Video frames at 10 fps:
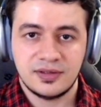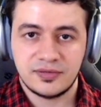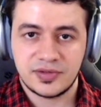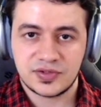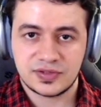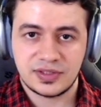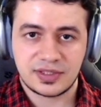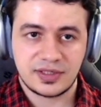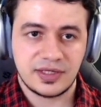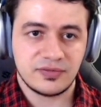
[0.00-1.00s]
I just
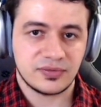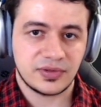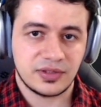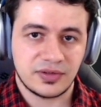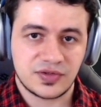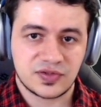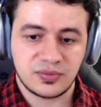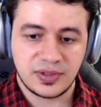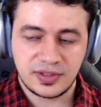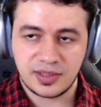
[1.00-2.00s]
select iPhone here and just
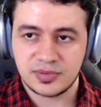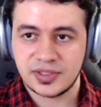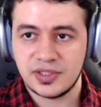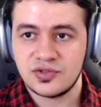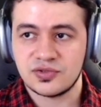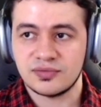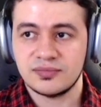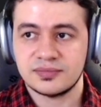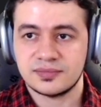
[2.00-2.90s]
run the application.